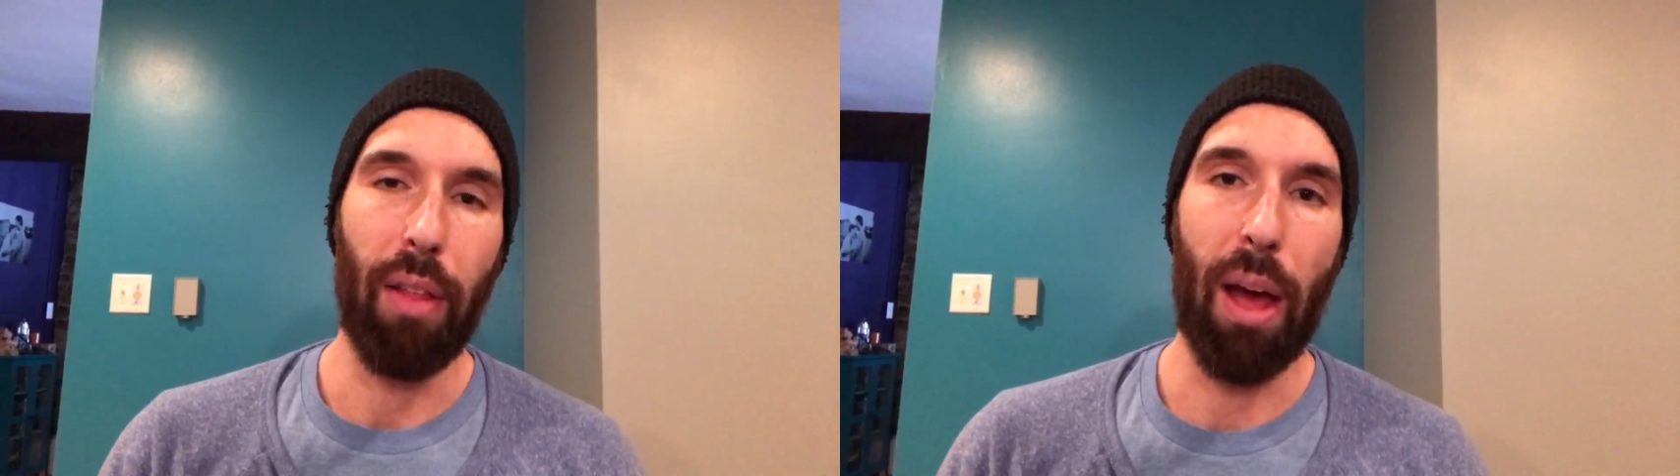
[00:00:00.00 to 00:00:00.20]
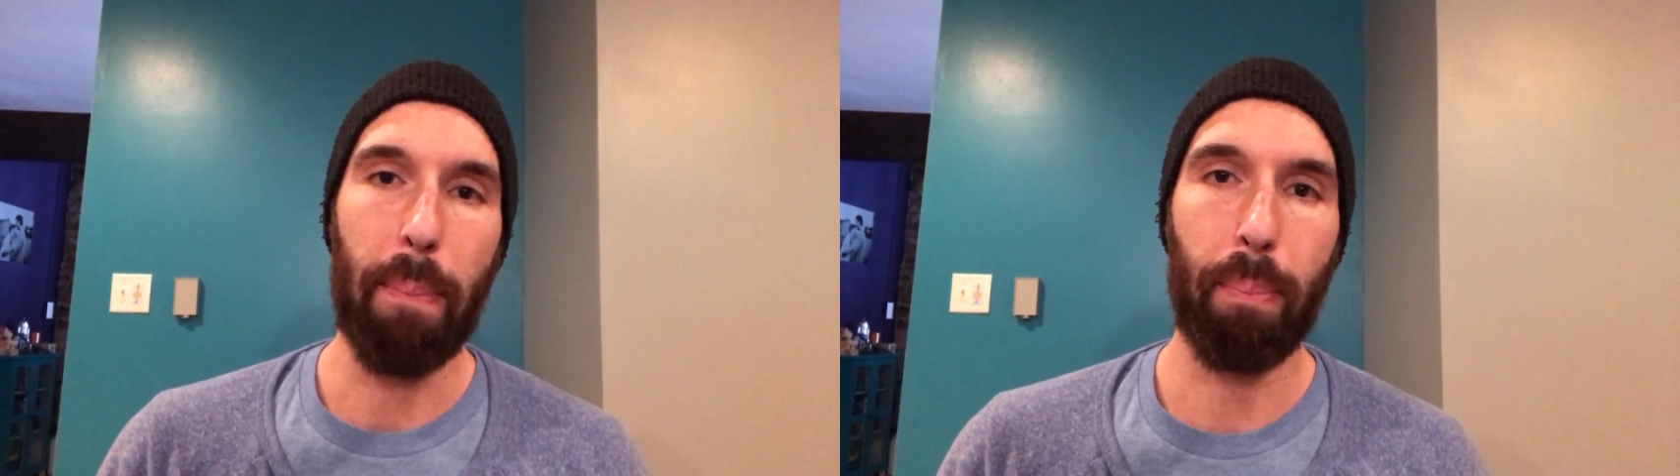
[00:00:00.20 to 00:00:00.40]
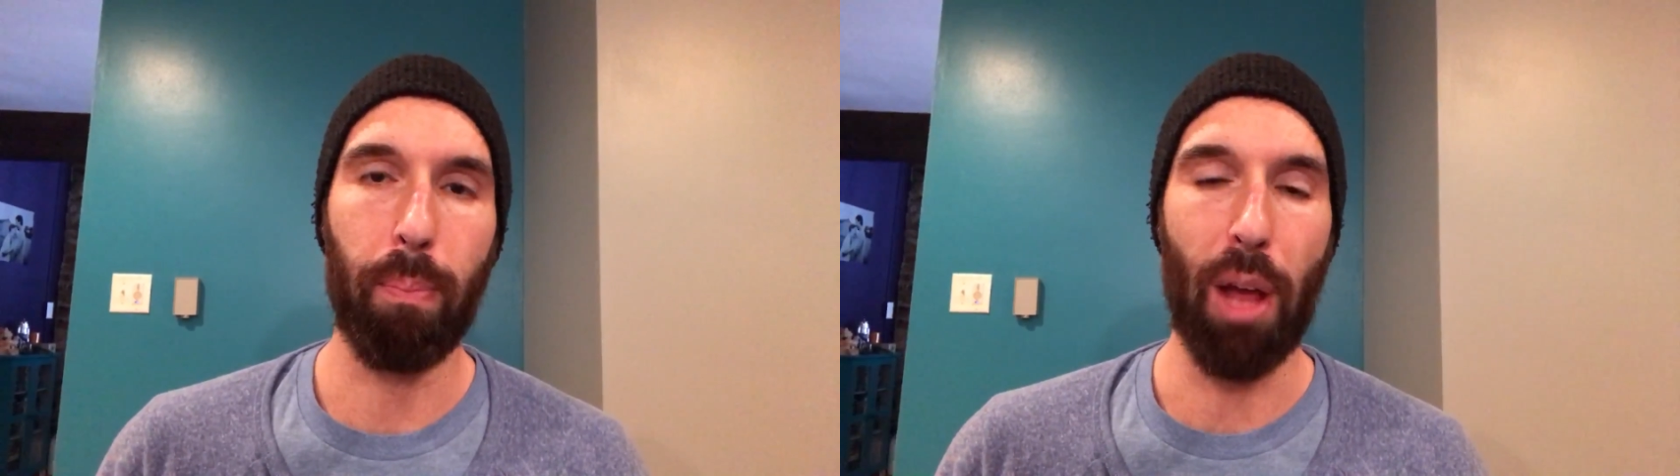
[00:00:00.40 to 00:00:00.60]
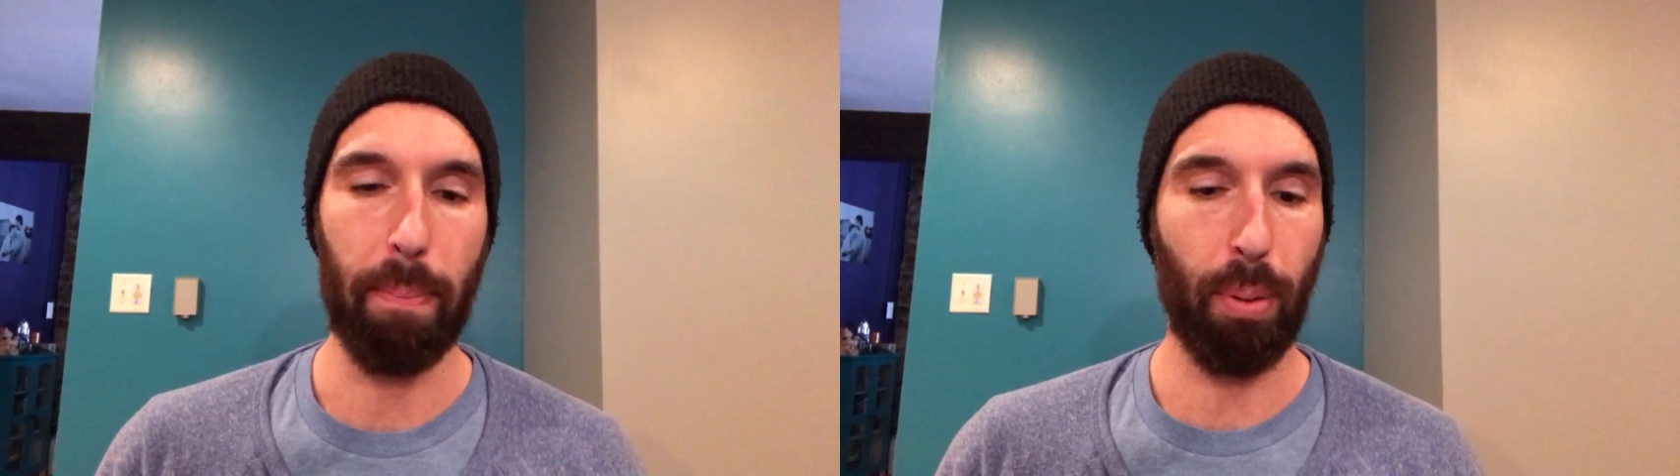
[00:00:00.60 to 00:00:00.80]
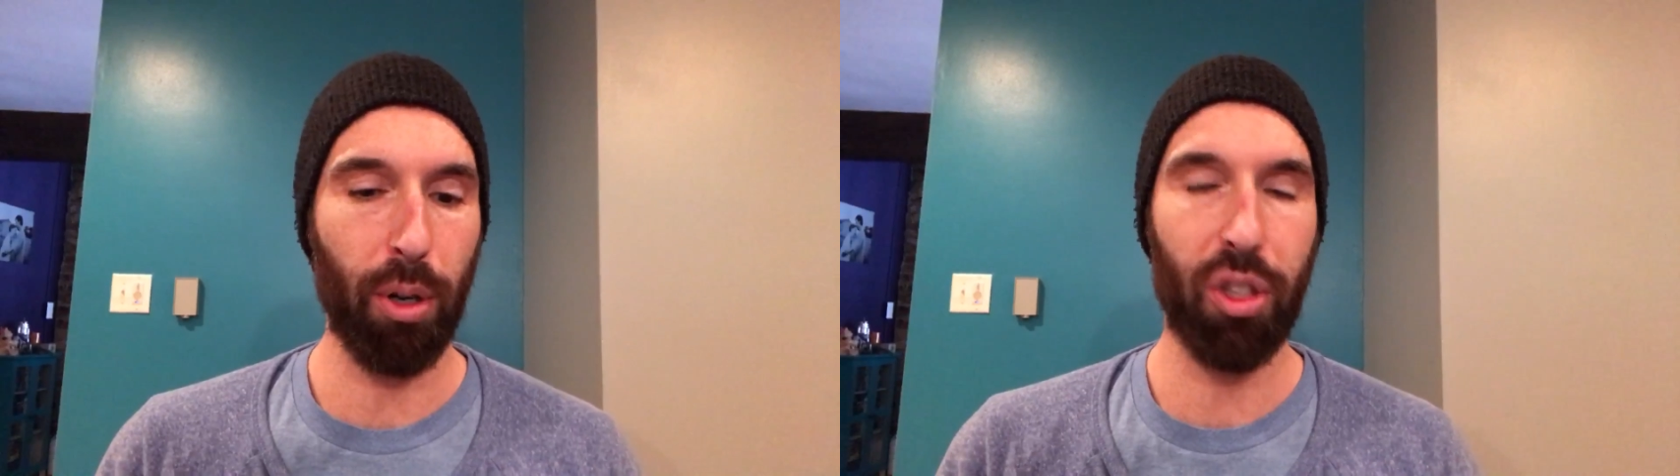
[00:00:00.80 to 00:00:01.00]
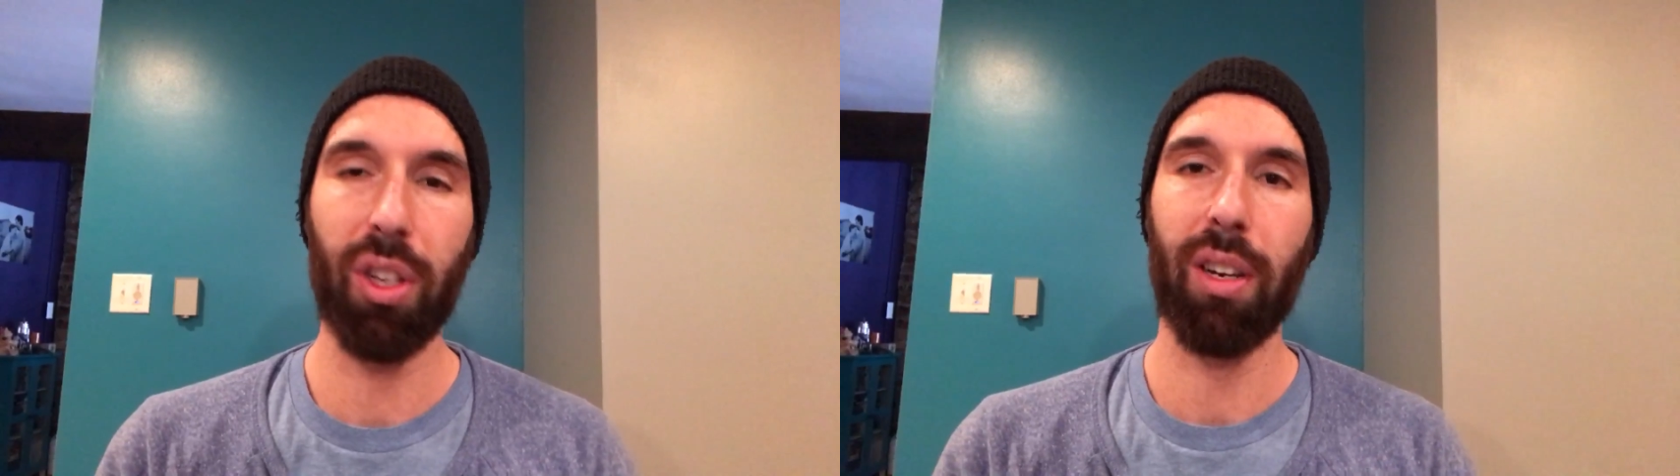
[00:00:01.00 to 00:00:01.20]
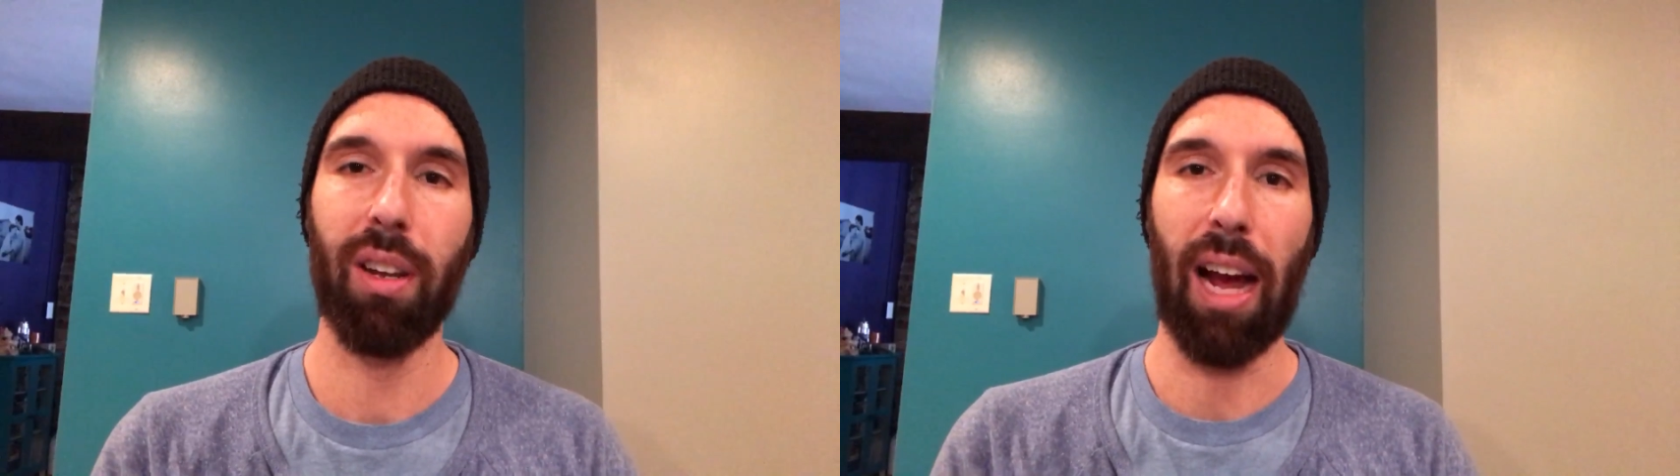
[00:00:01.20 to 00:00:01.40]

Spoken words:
that person